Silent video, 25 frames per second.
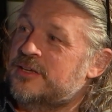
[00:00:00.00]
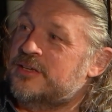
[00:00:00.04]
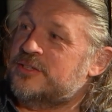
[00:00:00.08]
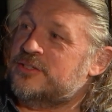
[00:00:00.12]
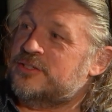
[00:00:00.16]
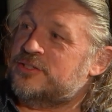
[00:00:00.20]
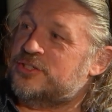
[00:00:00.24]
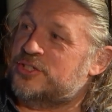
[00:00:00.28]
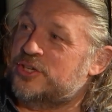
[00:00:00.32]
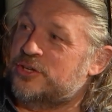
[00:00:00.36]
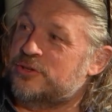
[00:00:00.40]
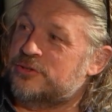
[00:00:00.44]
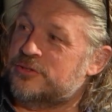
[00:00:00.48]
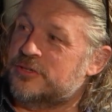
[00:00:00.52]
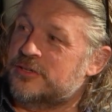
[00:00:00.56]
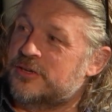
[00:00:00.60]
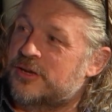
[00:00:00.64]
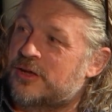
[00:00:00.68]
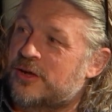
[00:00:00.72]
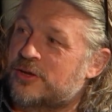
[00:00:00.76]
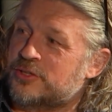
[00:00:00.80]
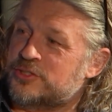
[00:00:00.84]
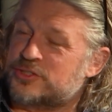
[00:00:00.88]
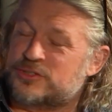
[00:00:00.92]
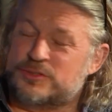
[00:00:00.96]
student
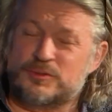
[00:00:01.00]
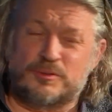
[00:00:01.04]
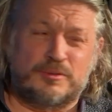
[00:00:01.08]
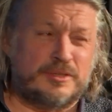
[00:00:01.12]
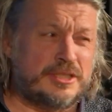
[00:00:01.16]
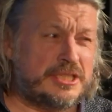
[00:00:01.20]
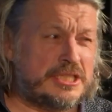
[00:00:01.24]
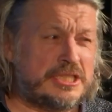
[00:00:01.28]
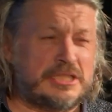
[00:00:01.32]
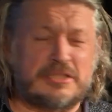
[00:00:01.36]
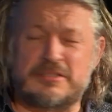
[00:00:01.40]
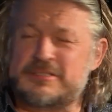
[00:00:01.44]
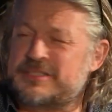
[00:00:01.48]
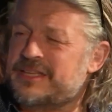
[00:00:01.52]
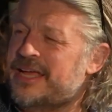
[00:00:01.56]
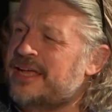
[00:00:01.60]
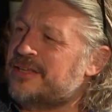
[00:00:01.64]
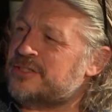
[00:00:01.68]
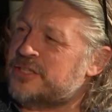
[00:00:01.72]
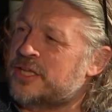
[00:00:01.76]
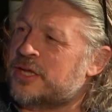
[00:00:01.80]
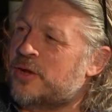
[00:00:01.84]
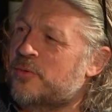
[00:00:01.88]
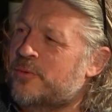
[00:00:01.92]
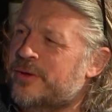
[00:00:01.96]
hostel, which
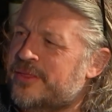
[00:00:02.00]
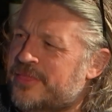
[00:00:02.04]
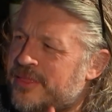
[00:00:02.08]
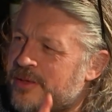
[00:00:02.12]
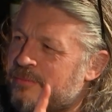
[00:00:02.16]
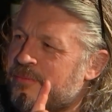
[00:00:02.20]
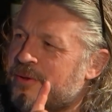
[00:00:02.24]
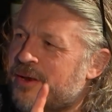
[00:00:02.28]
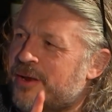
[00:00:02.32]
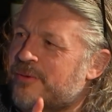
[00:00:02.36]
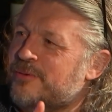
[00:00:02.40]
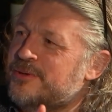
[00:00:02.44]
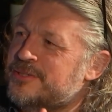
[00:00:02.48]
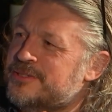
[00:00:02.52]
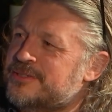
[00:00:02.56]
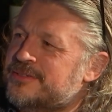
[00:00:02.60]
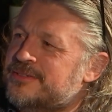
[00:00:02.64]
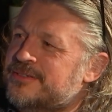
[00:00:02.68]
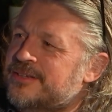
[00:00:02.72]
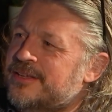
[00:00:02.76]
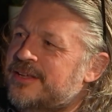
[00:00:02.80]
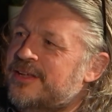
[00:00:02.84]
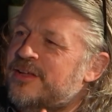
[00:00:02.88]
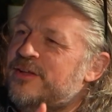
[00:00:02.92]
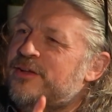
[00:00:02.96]
sounds like a weird thing, but
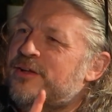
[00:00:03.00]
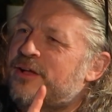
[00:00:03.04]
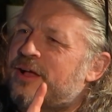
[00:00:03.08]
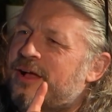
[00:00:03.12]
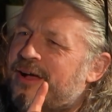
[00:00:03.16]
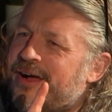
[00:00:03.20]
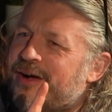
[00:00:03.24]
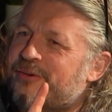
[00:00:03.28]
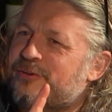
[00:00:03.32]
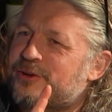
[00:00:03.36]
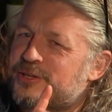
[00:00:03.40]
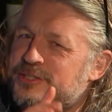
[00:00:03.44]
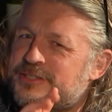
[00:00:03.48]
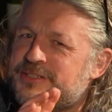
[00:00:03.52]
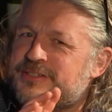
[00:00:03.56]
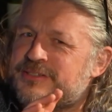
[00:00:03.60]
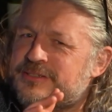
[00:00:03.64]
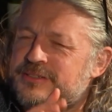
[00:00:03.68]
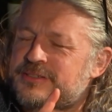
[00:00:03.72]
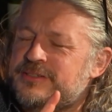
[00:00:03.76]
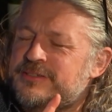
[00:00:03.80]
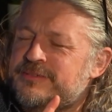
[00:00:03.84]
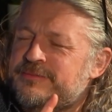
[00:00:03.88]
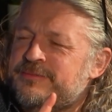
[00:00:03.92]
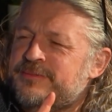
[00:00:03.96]

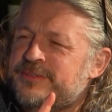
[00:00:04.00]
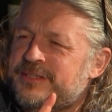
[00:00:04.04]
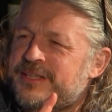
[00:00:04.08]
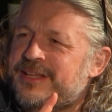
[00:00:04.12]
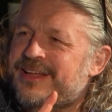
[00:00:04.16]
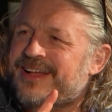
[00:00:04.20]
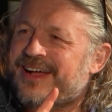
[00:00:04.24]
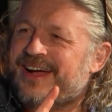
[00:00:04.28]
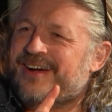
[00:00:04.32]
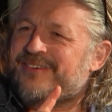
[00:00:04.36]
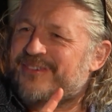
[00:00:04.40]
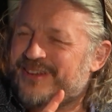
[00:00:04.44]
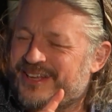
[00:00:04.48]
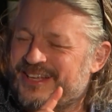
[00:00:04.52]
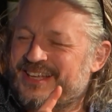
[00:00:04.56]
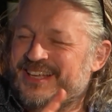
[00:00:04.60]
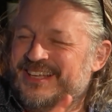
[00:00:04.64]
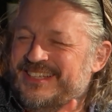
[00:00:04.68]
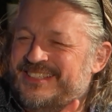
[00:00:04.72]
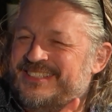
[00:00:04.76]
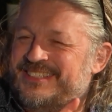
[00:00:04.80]
whatever makes you happy.